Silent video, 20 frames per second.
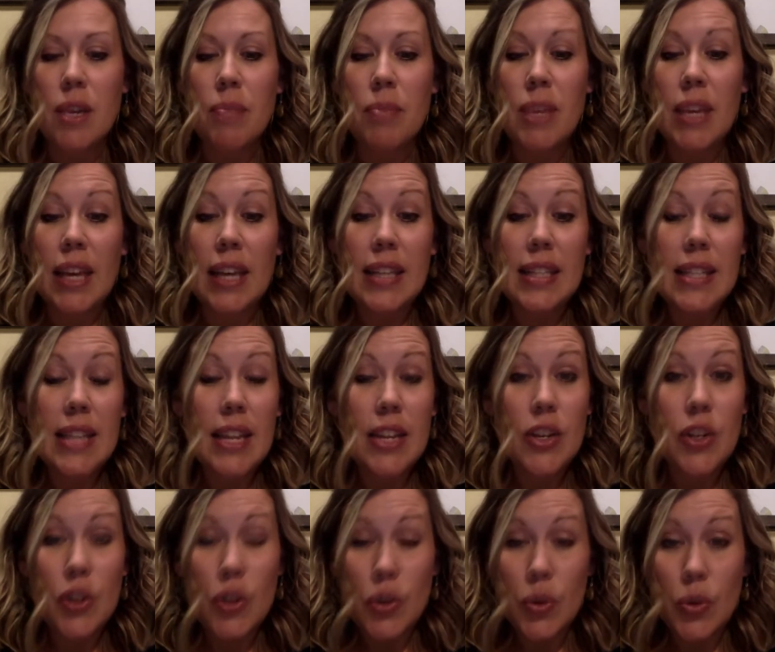because they
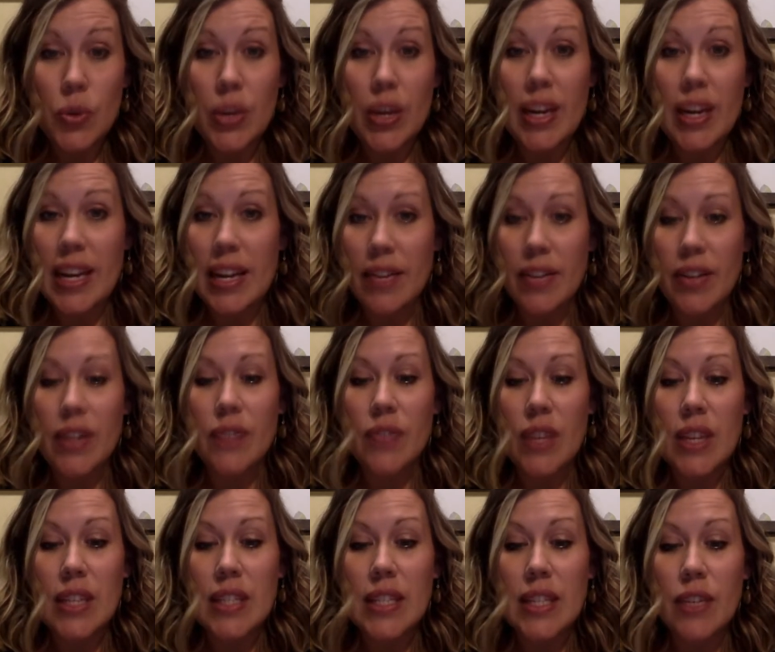knew that even if
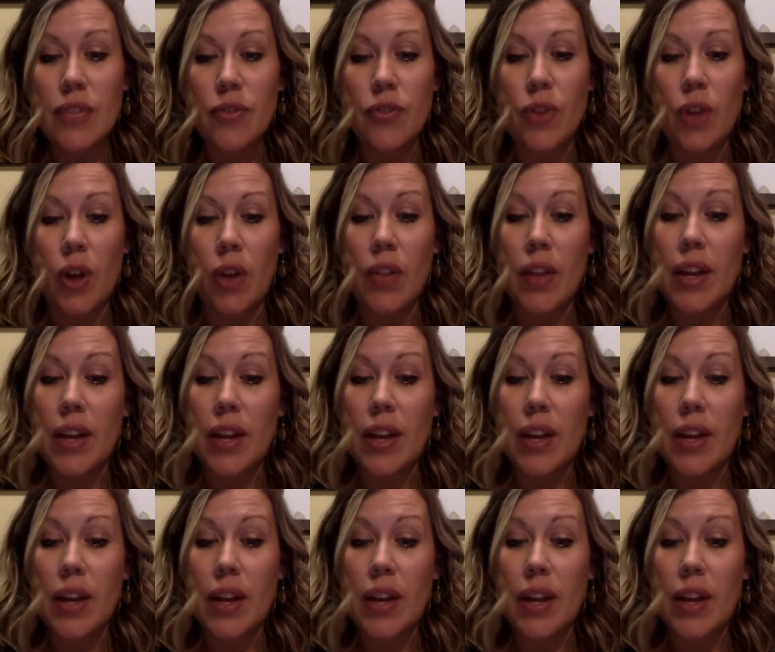they did fall,